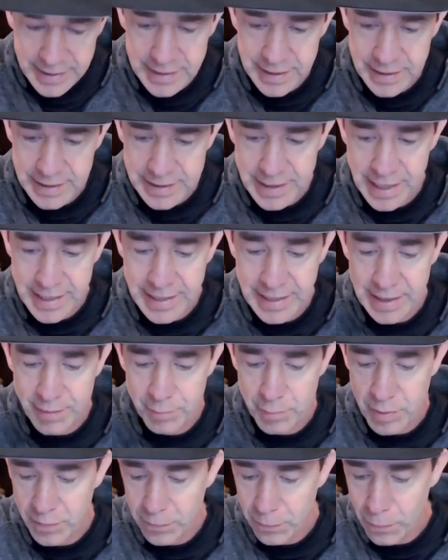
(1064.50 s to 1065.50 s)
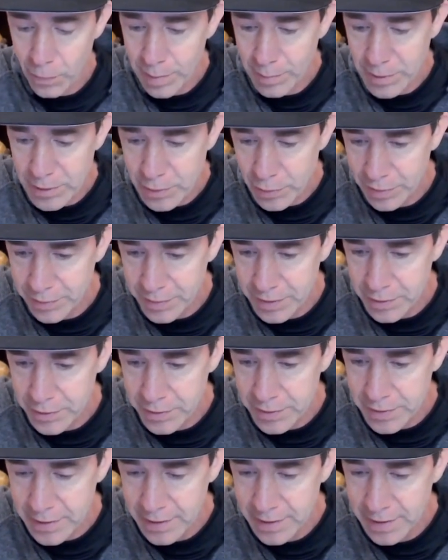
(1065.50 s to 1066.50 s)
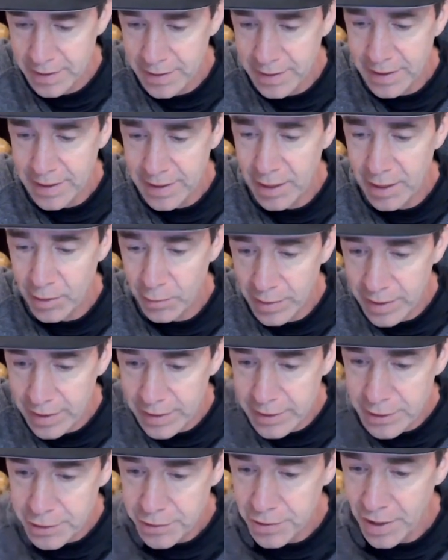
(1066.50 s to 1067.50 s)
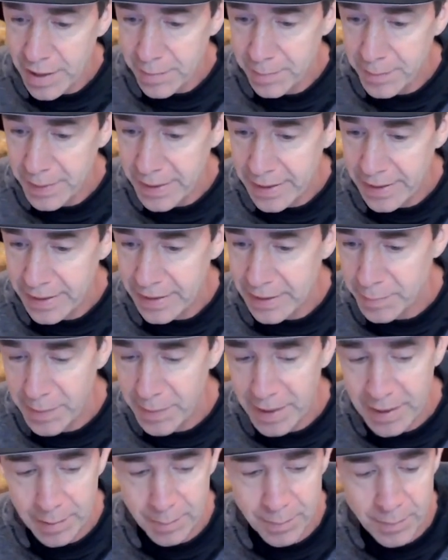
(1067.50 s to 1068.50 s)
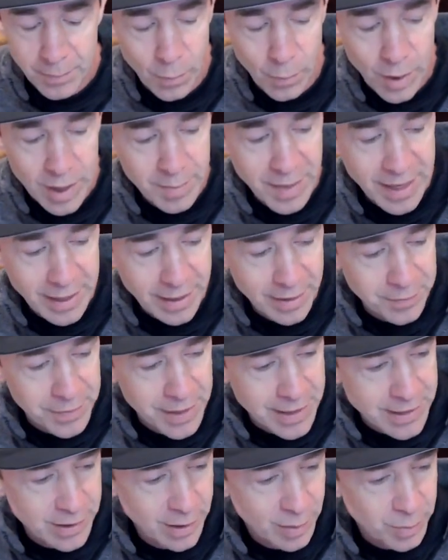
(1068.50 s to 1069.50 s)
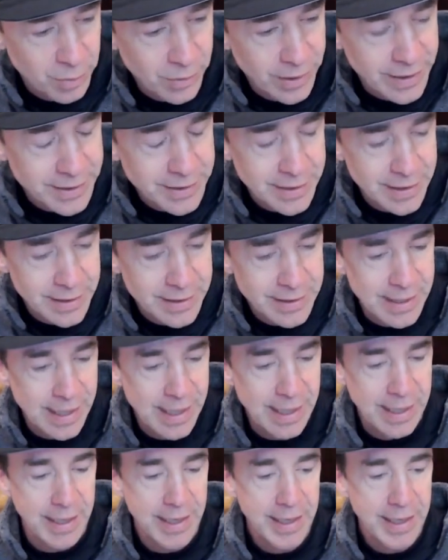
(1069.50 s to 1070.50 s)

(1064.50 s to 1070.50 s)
to this idea of performance reviews, it really struck me. Here's my one of my confessional points is that